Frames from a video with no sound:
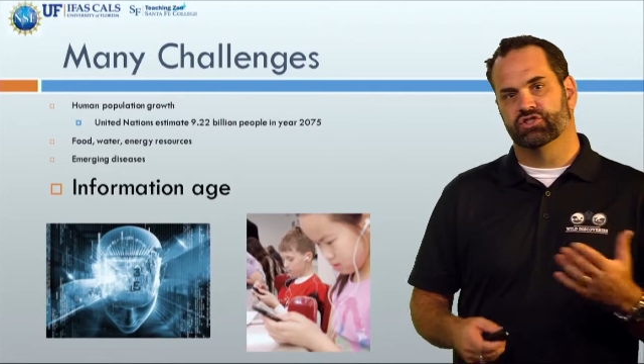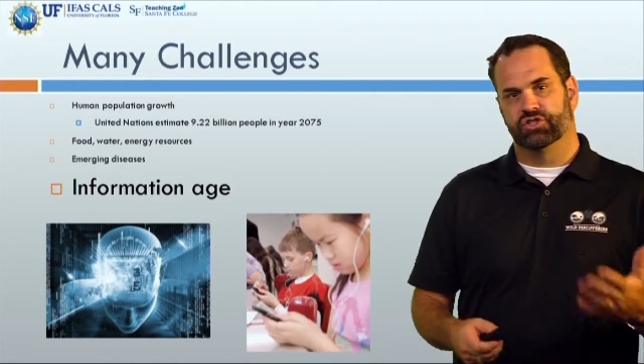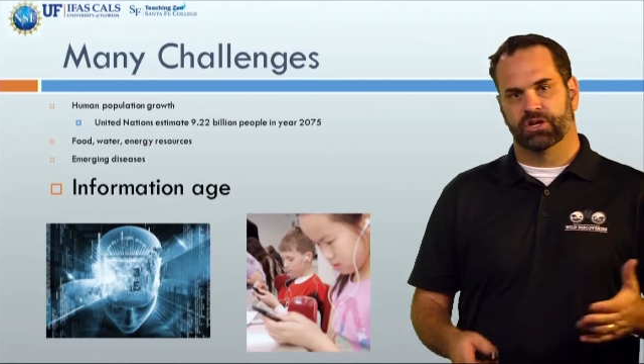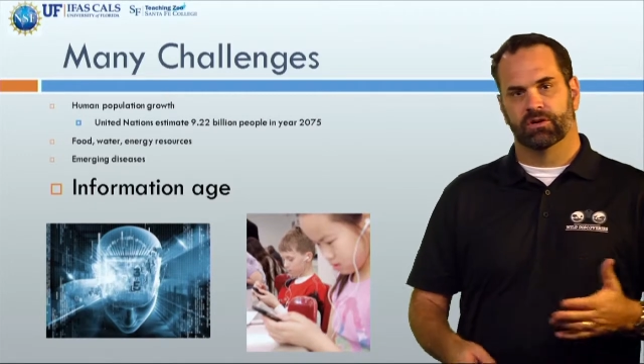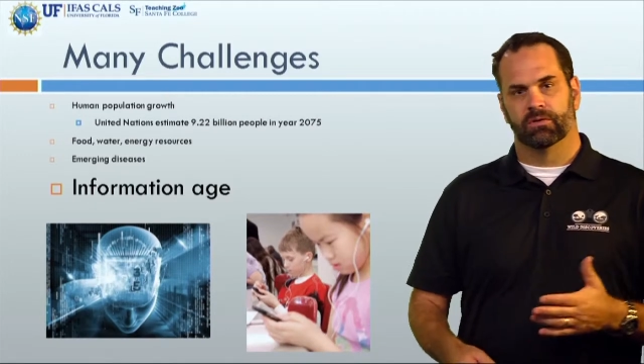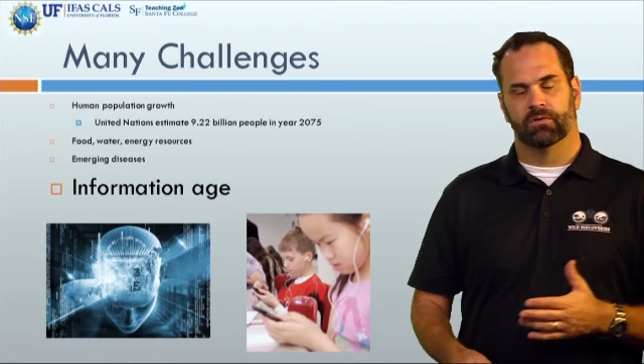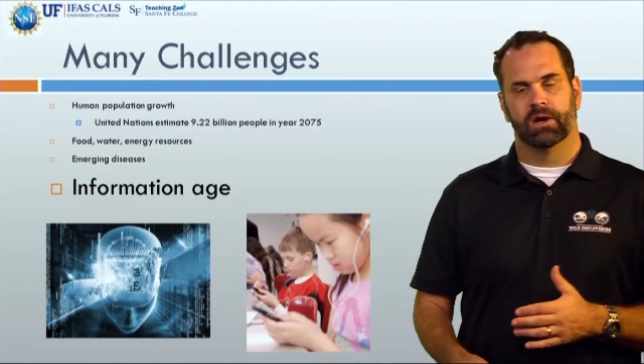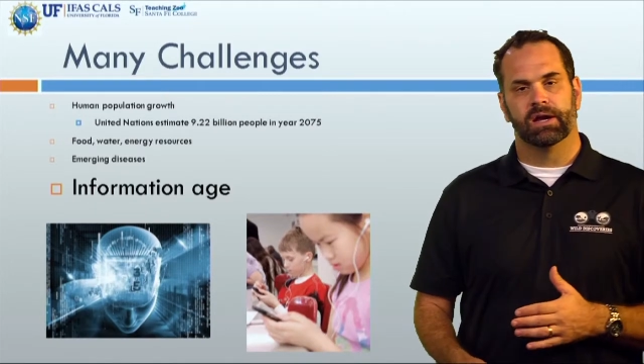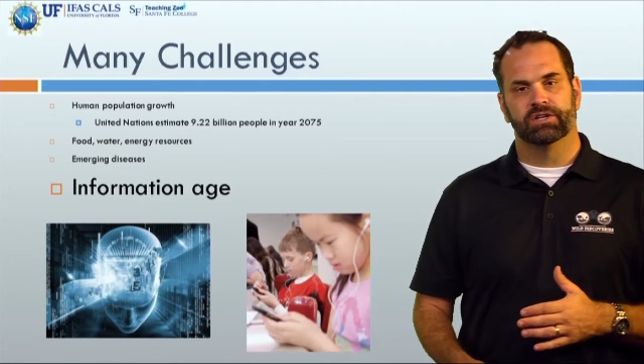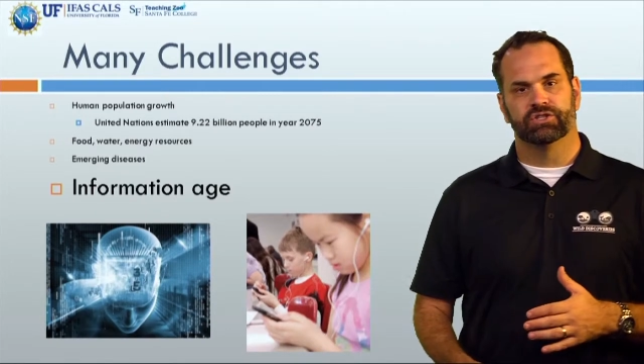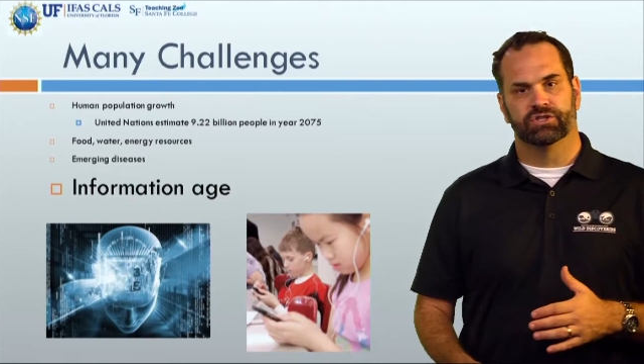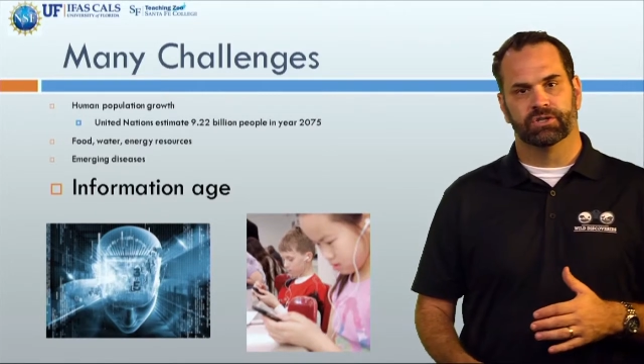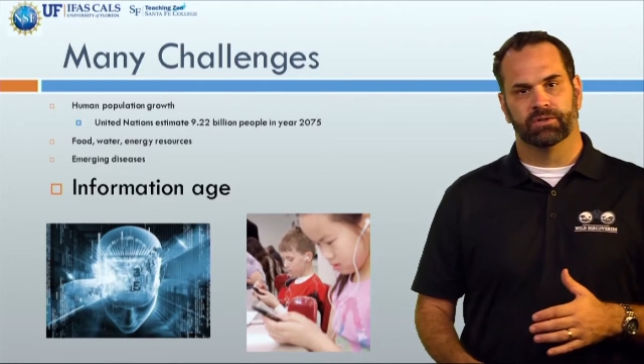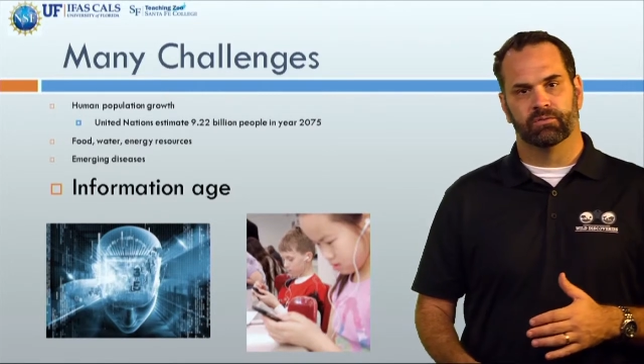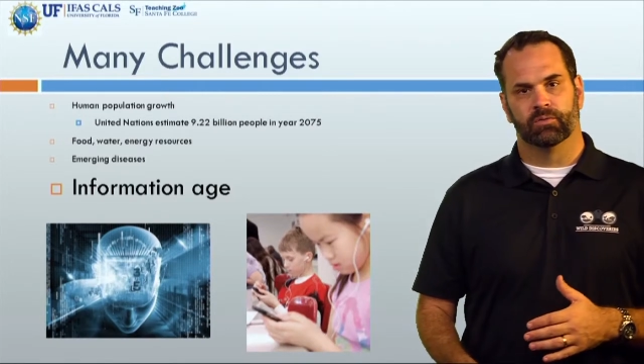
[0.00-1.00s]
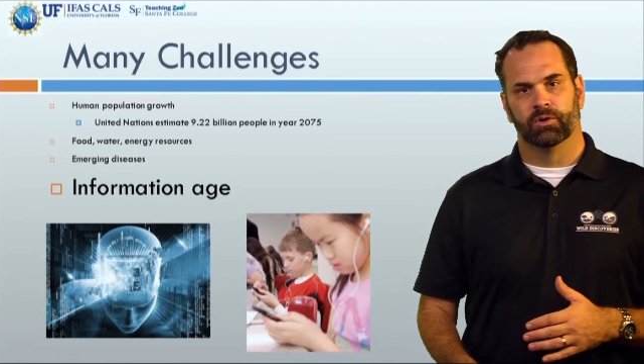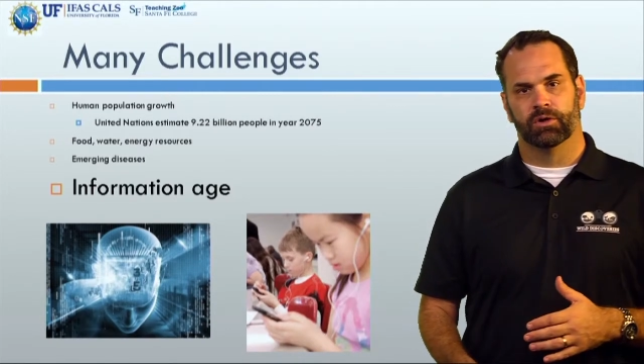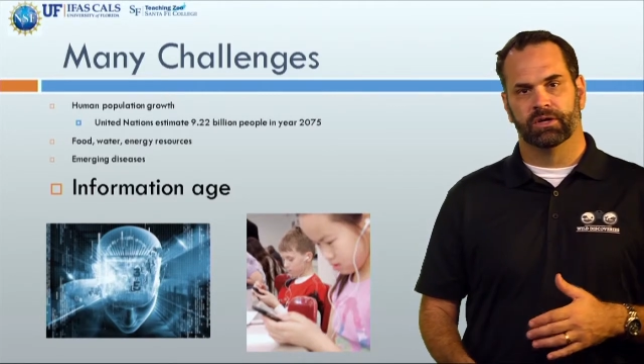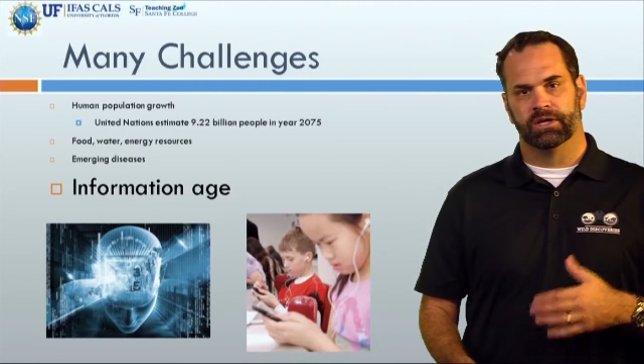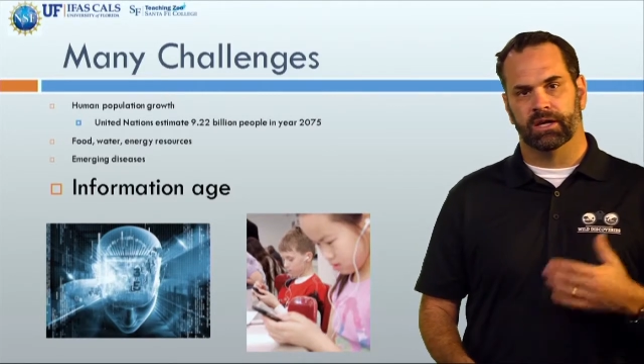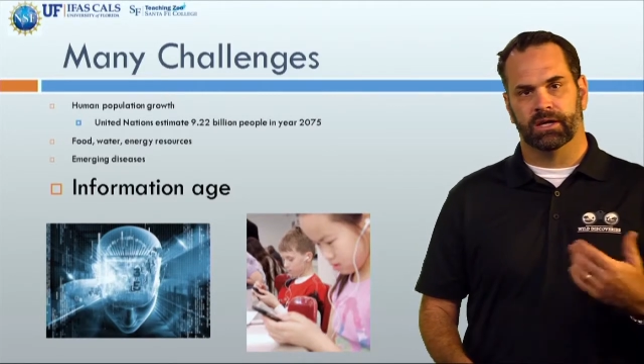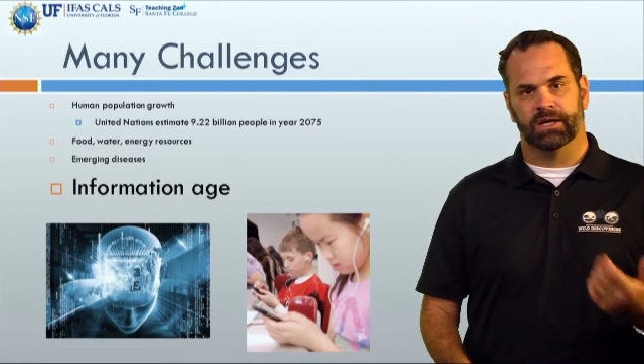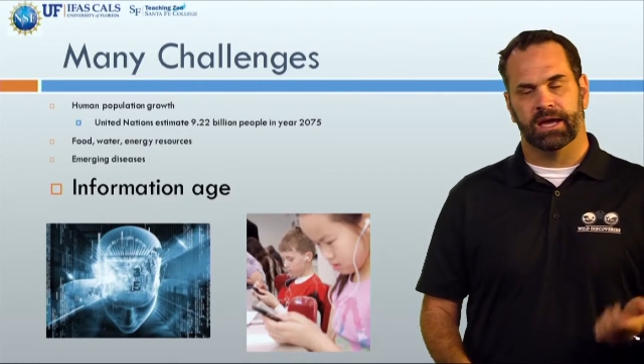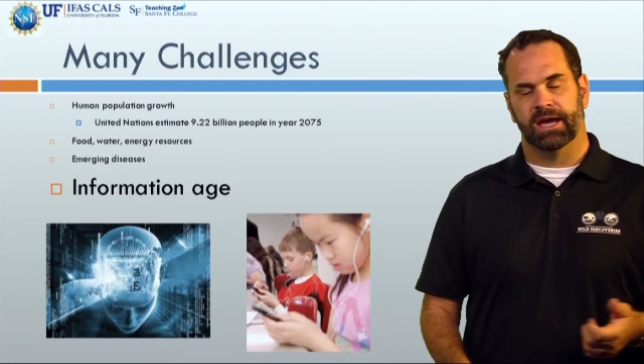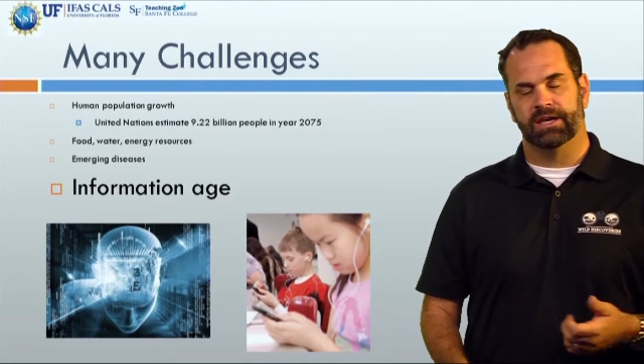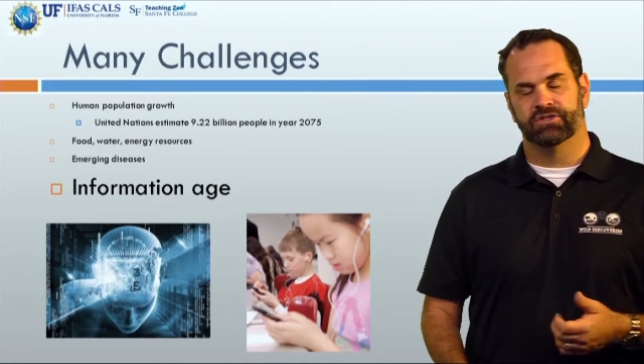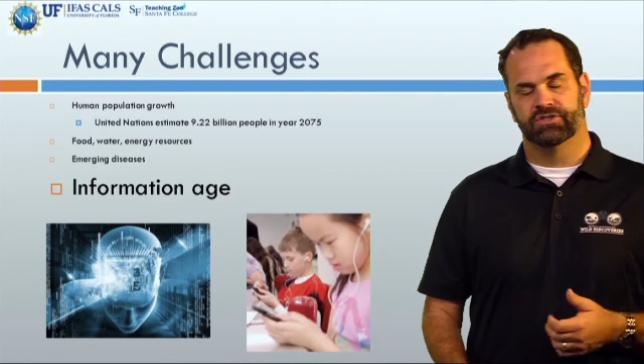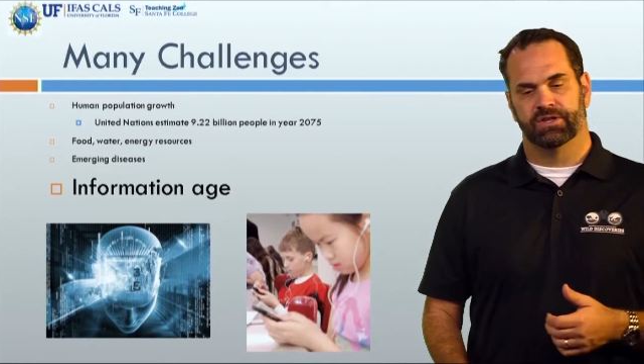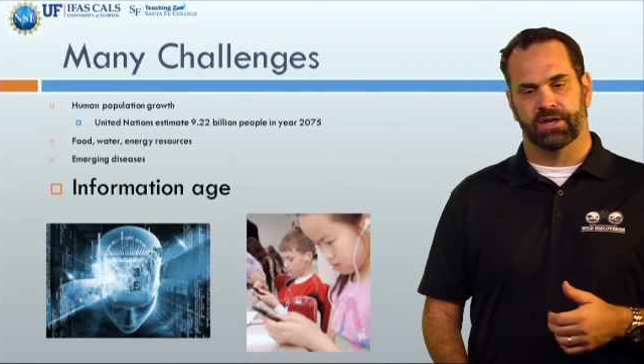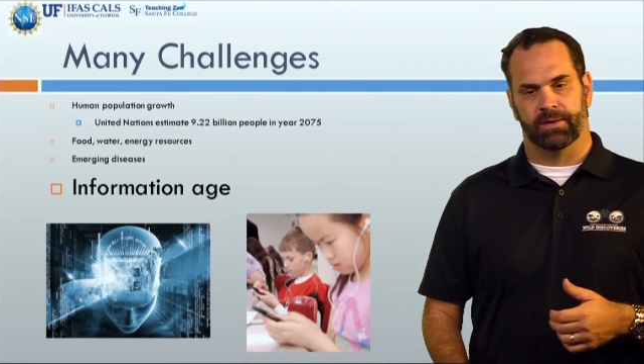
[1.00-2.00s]
generation, really
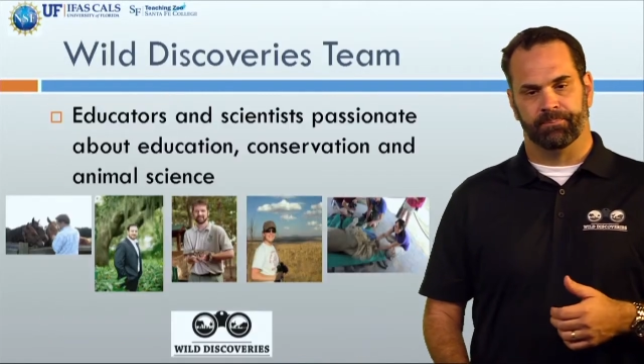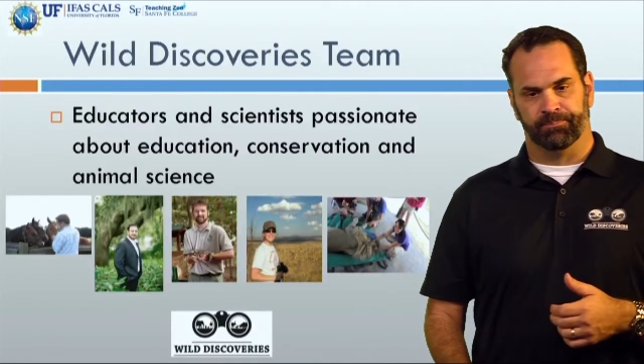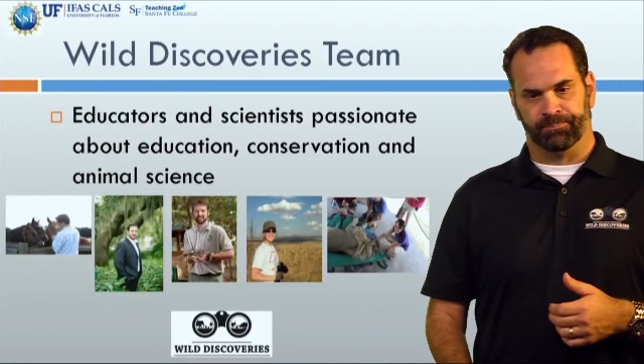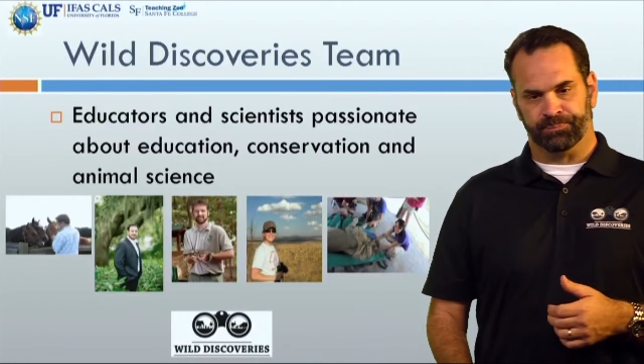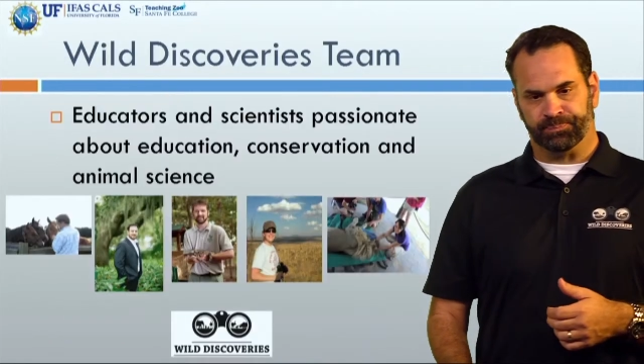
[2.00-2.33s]
engage them